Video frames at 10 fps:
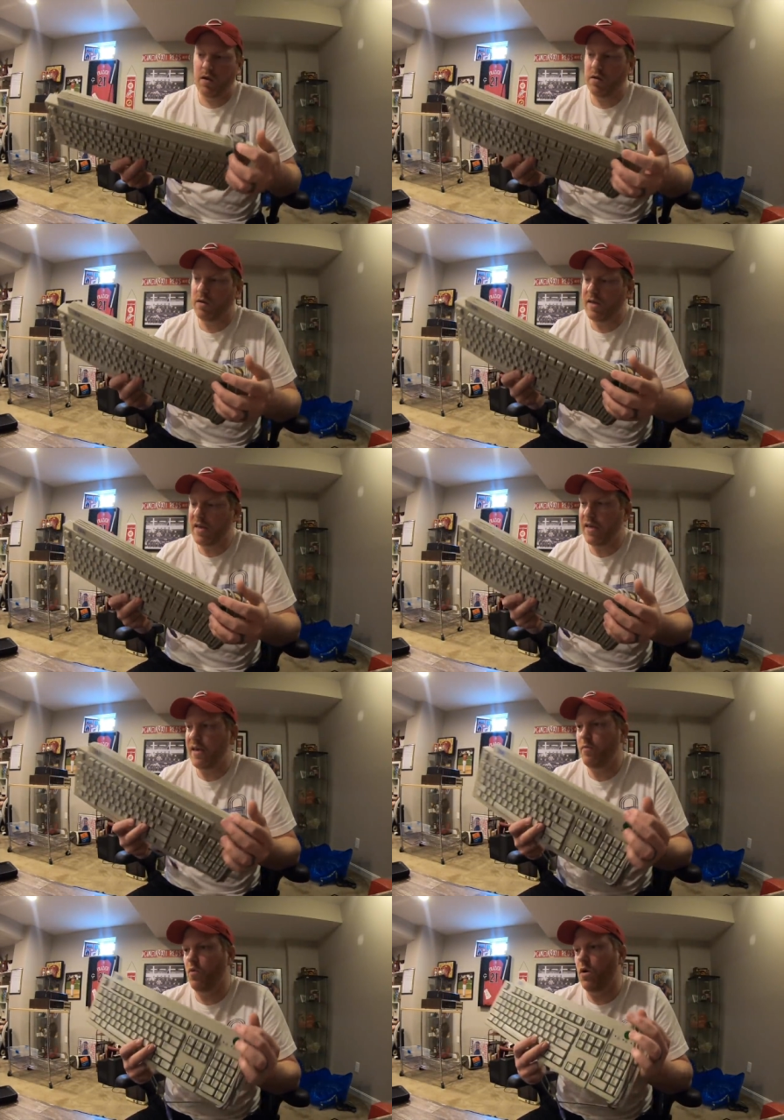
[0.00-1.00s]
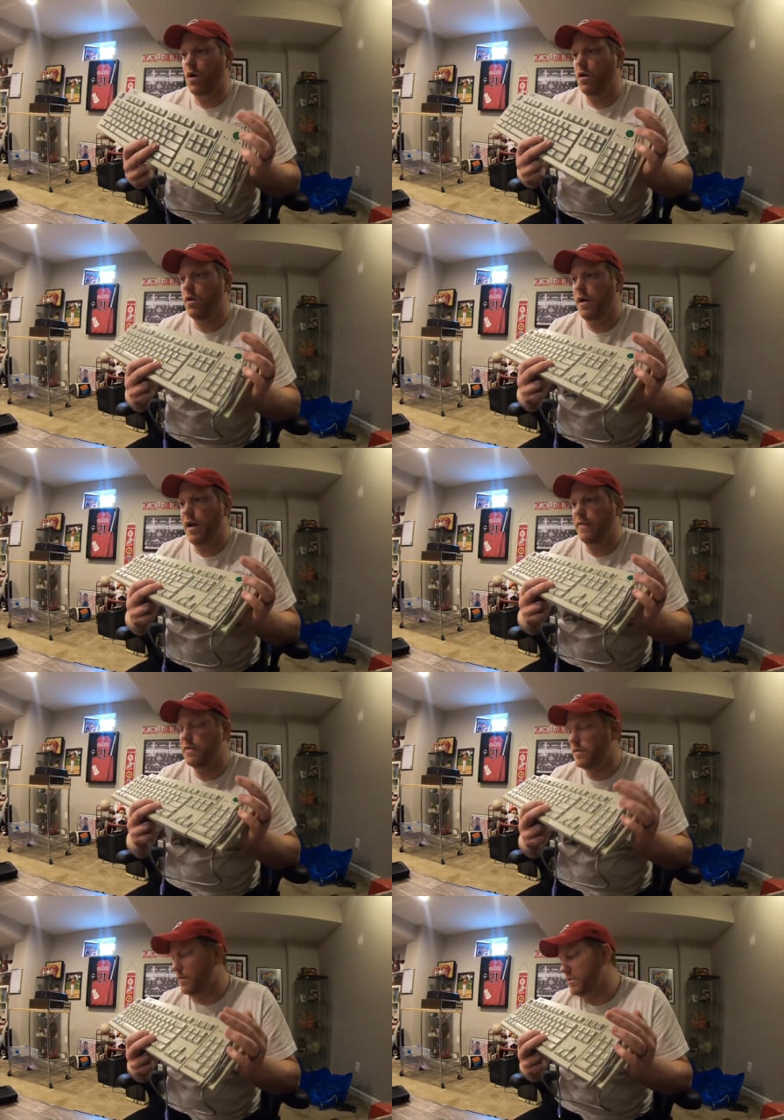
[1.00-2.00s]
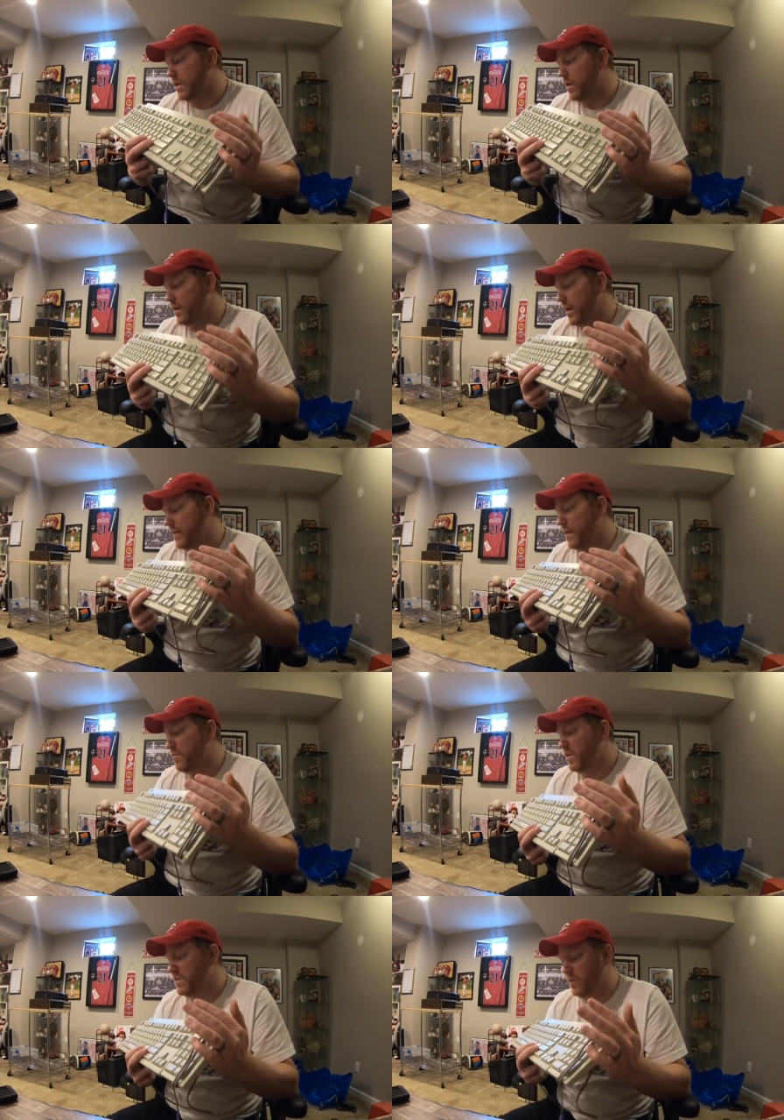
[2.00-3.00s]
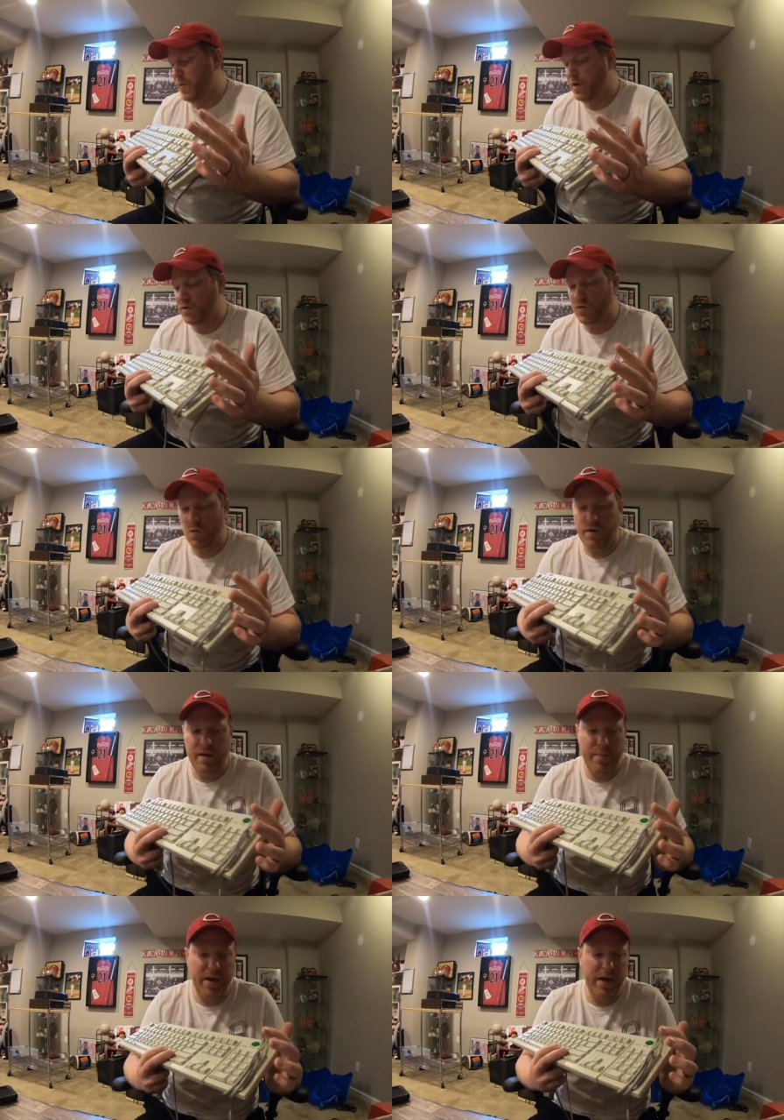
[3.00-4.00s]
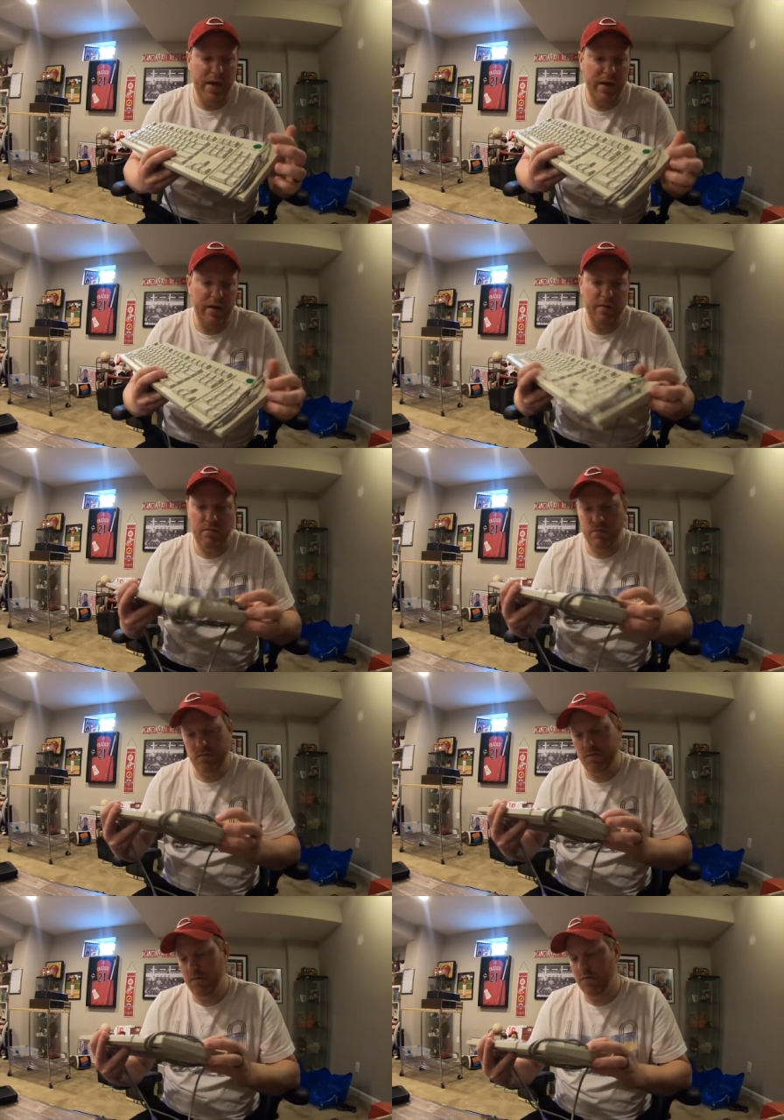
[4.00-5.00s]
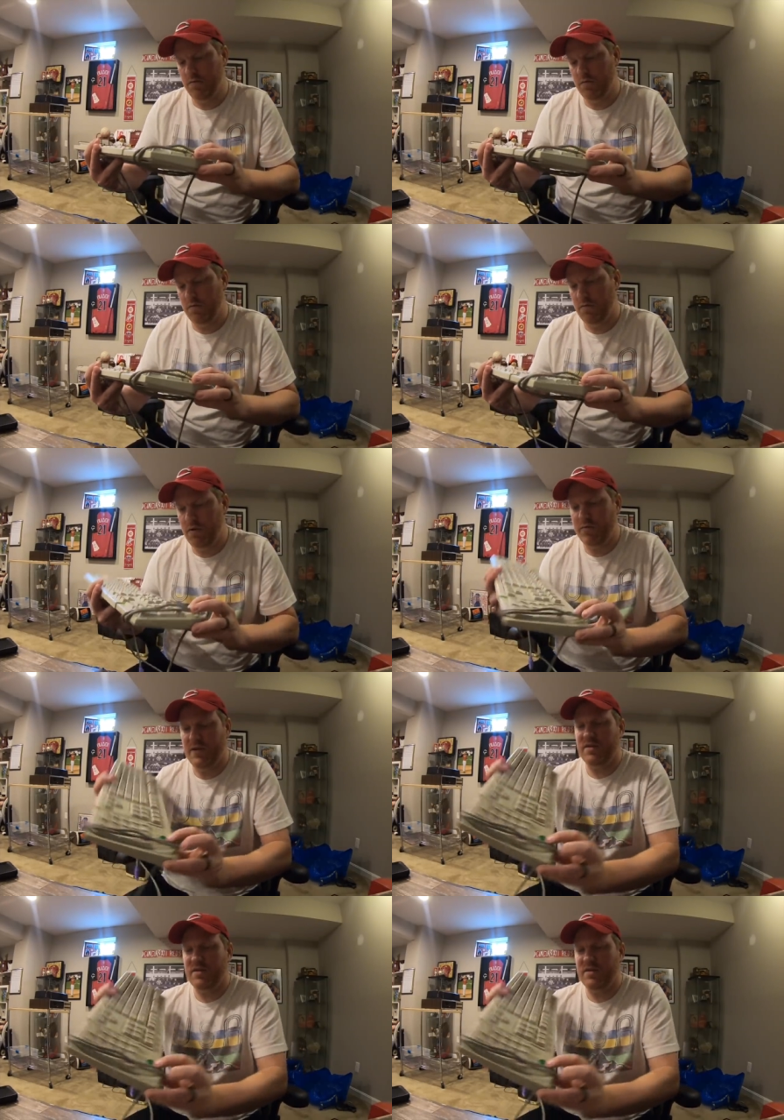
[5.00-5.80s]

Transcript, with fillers: clicky keyboard at the same sale I got that Bitsy Bears toy. I paid, he was